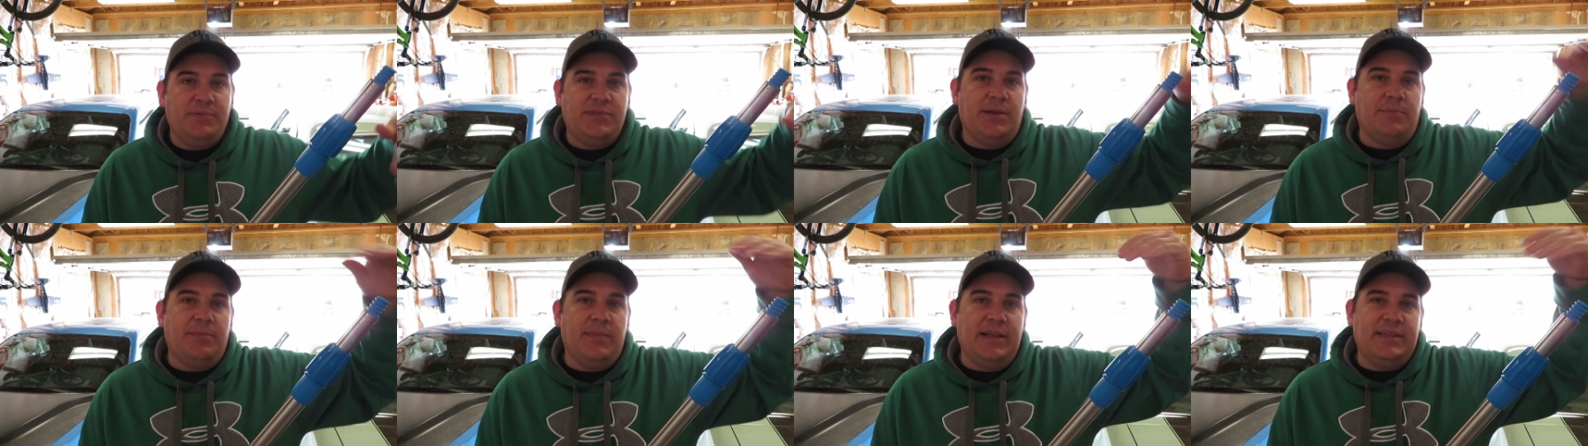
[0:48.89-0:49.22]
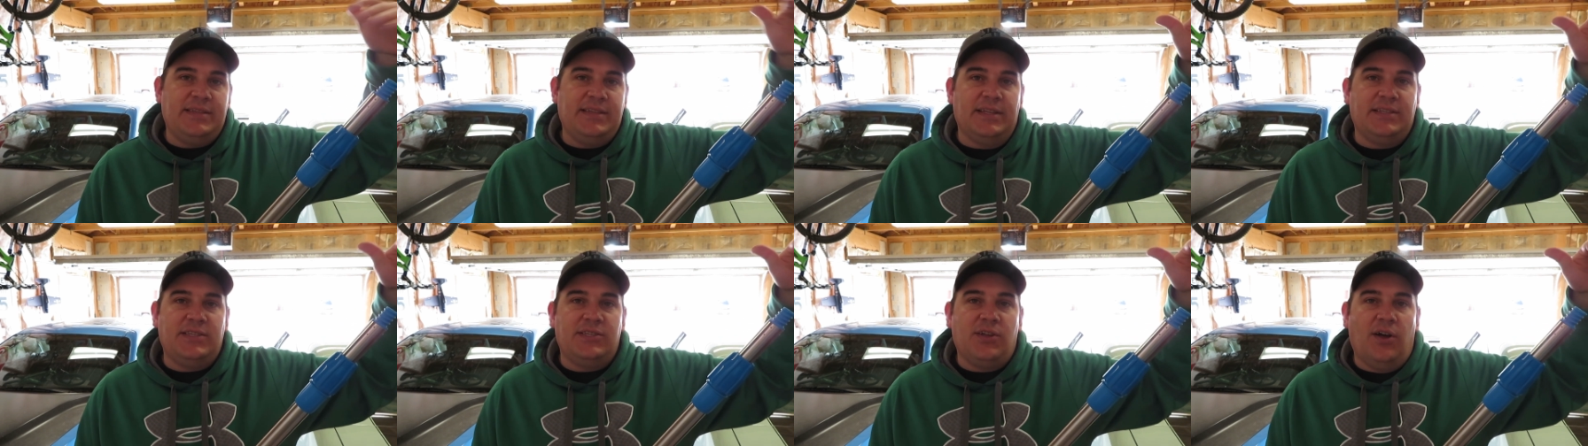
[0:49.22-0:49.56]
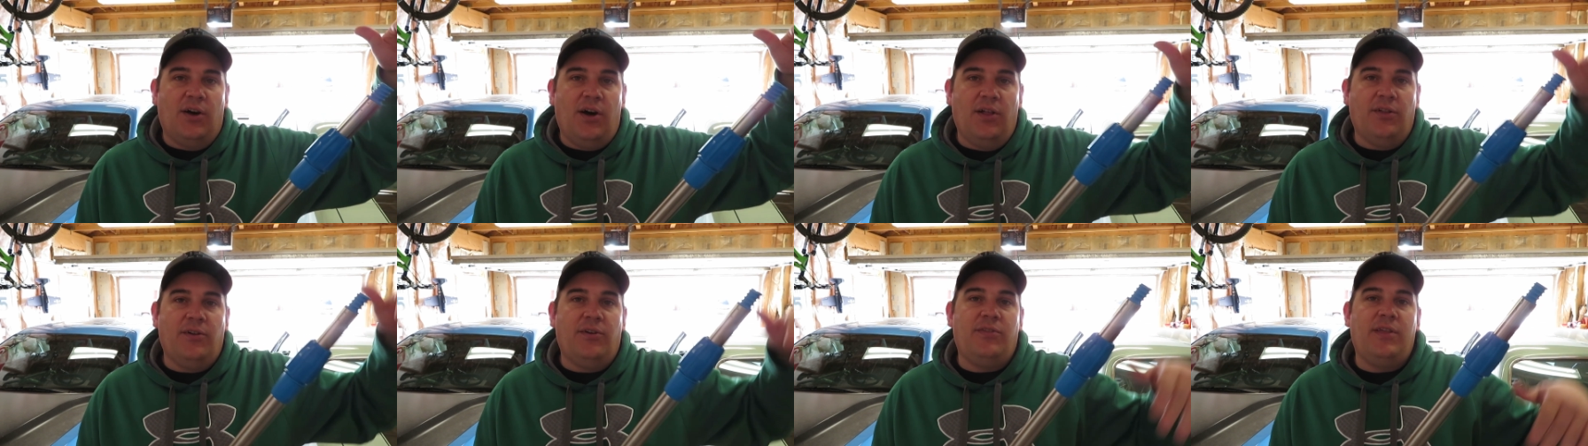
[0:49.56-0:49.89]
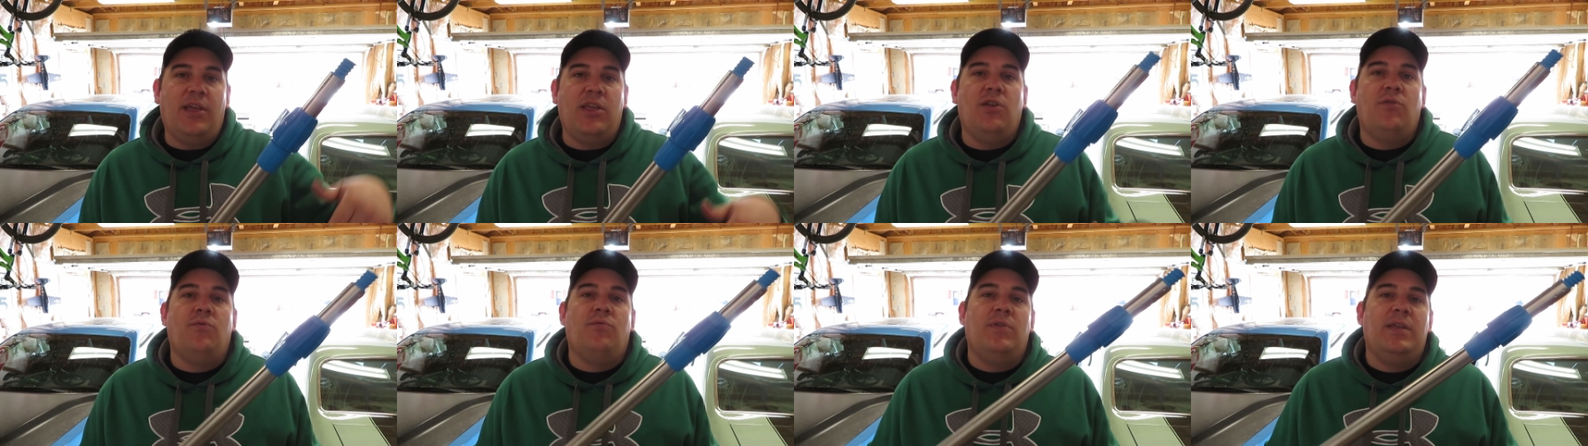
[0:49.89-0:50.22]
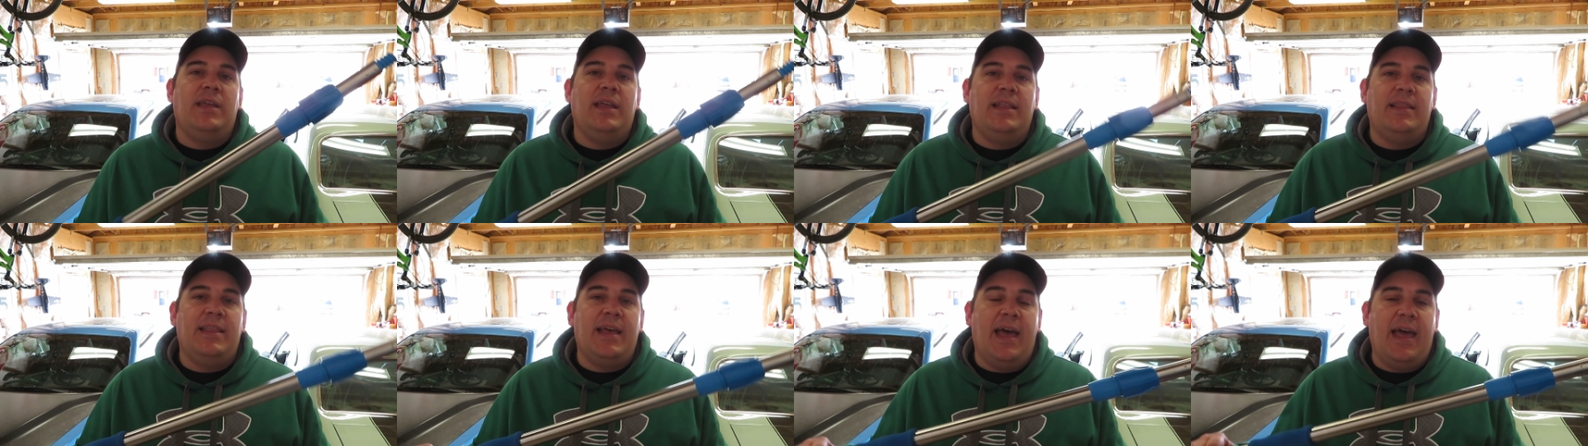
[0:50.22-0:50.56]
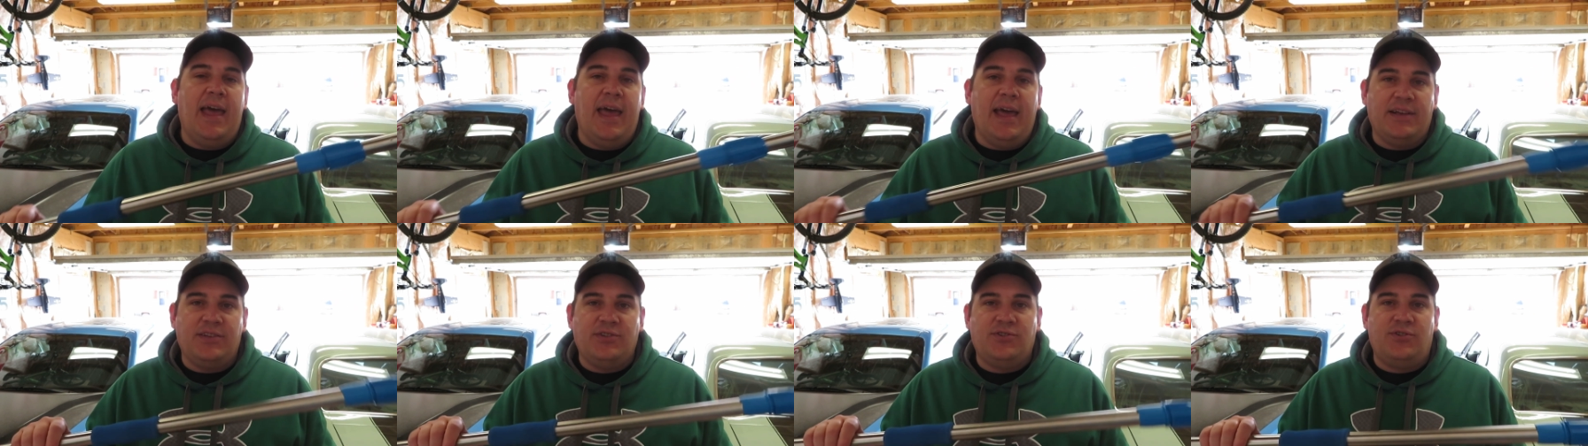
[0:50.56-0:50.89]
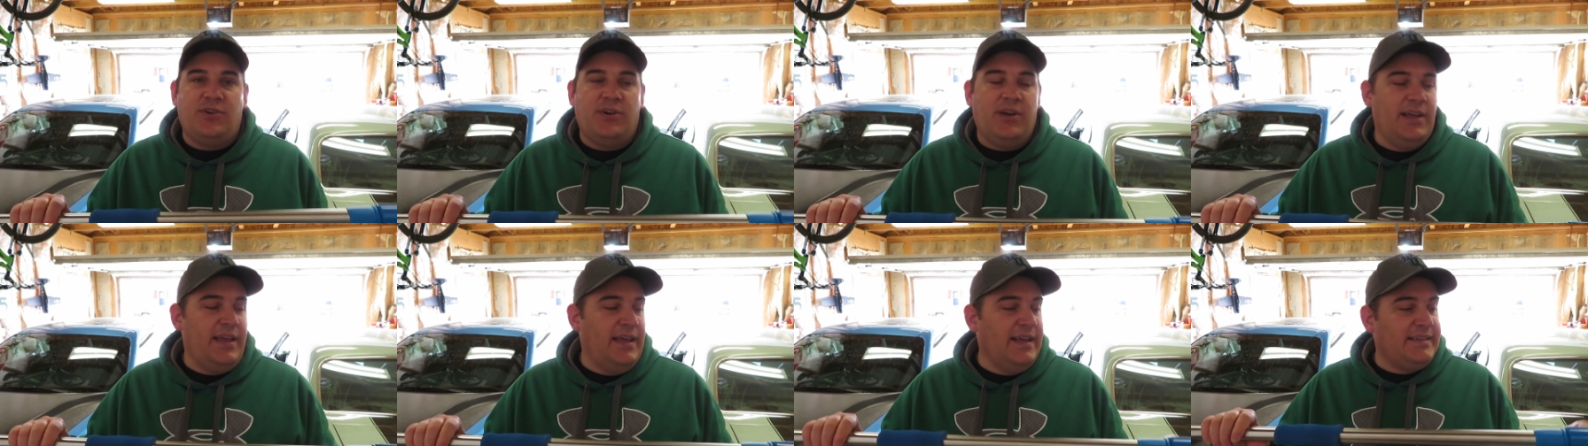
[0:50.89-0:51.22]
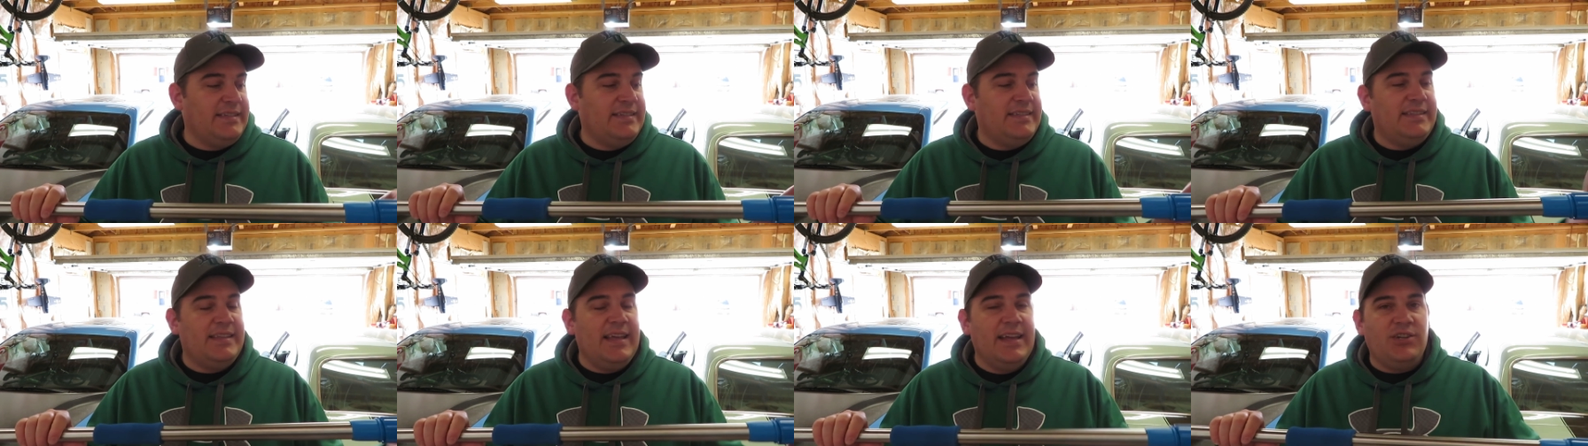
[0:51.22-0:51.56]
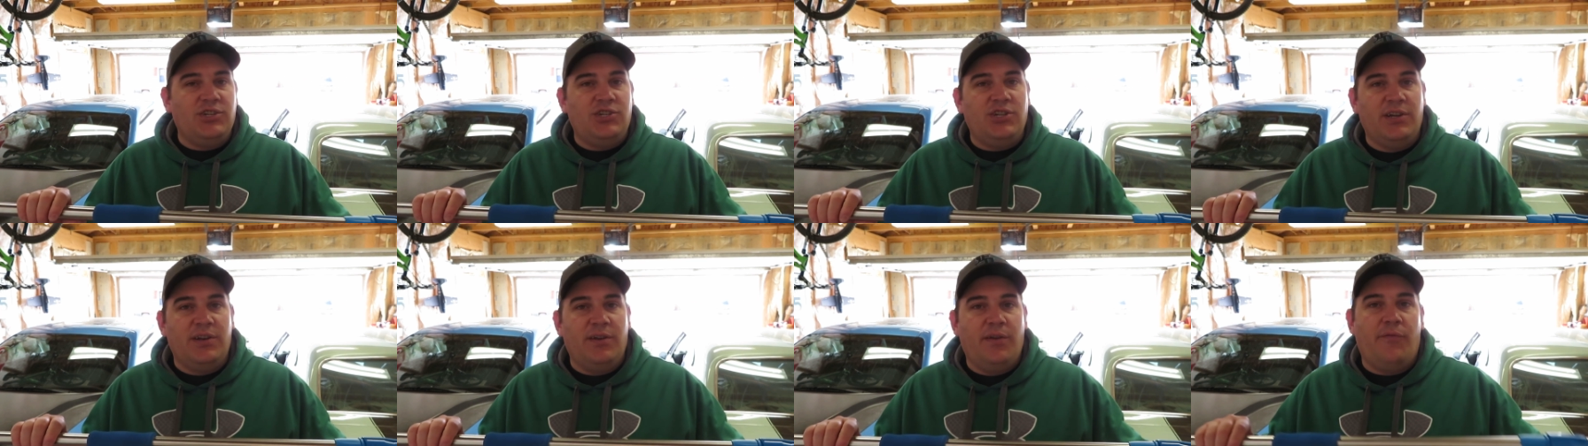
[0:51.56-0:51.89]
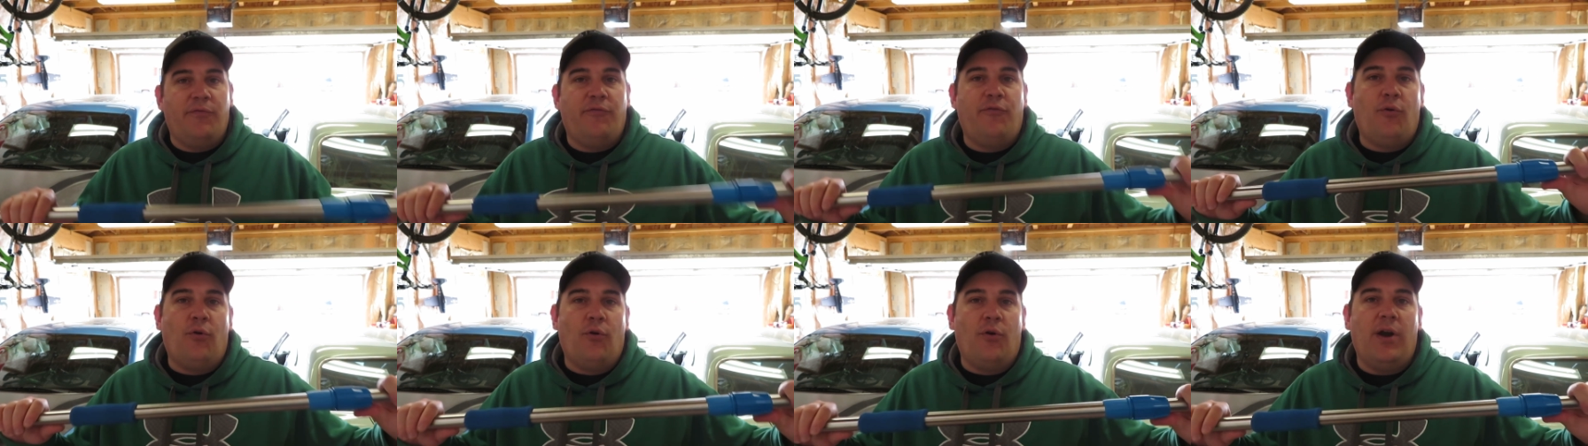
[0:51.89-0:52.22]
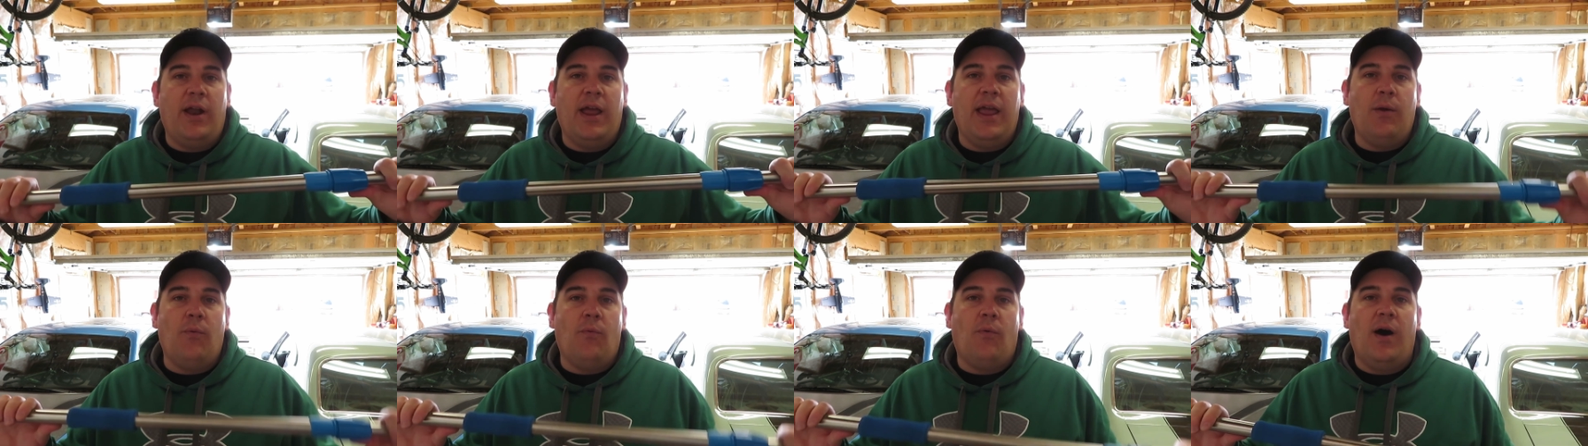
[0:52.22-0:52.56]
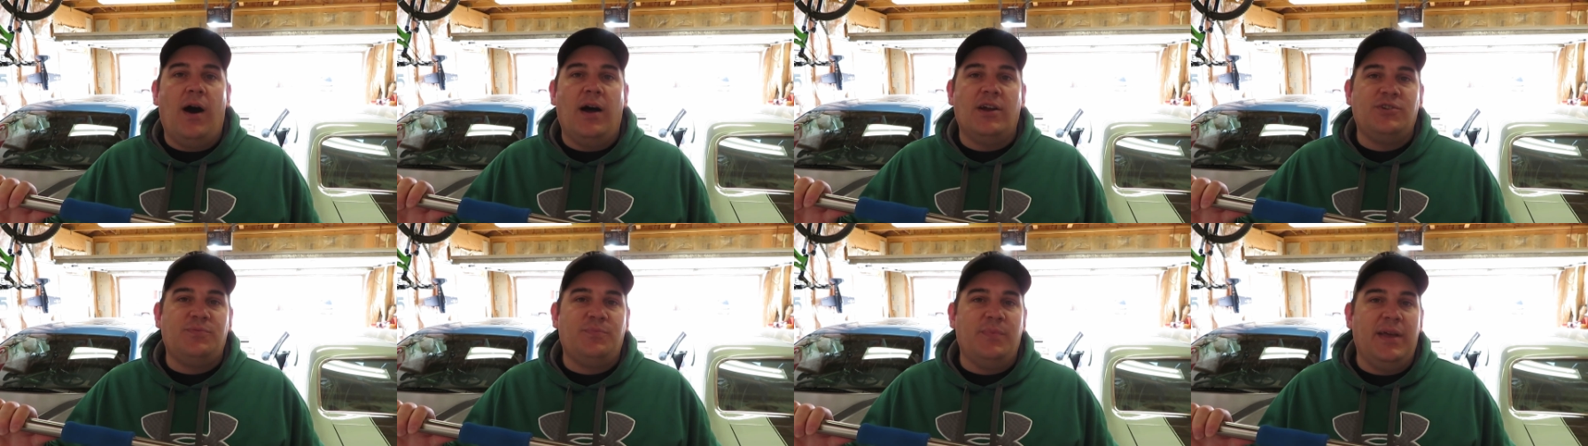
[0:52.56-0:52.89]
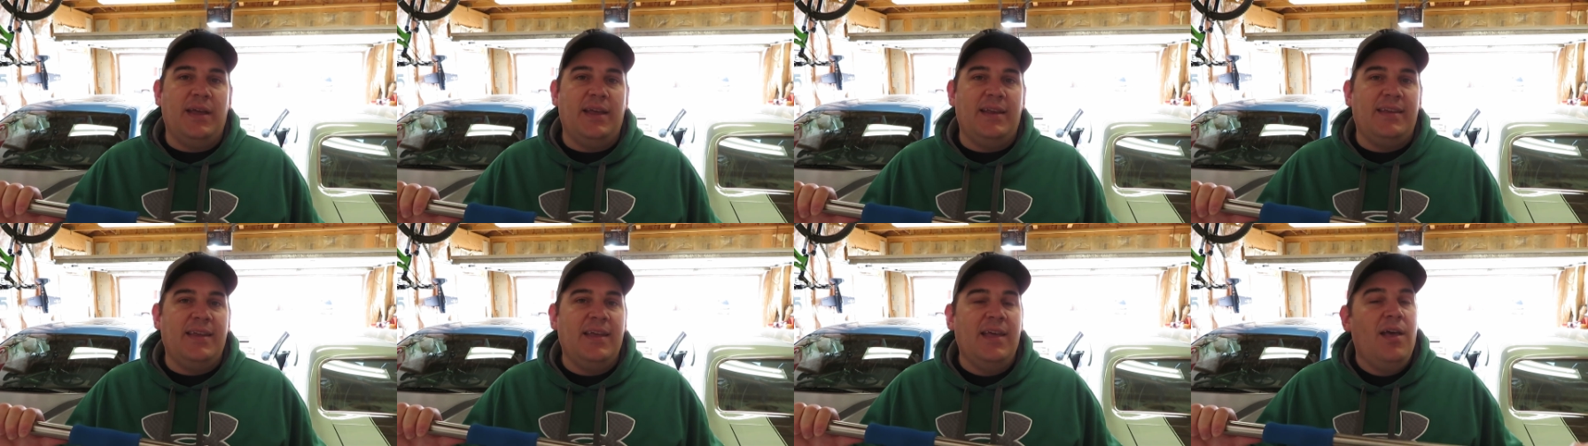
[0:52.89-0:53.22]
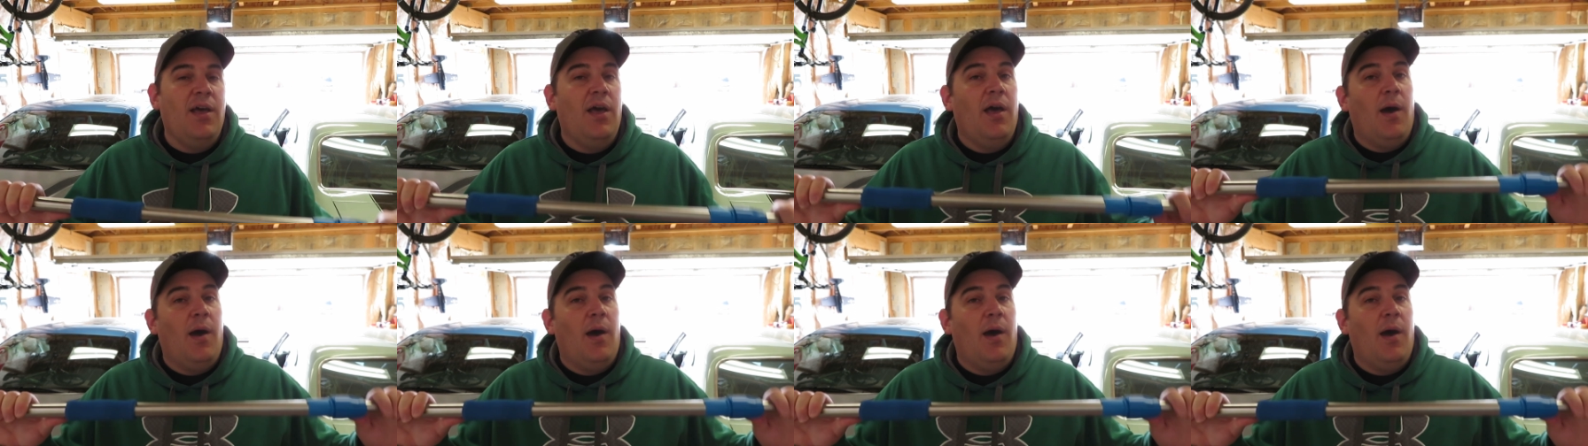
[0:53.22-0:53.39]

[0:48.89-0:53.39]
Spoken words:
something that sits taller that you need that extra extension for a wash mitt,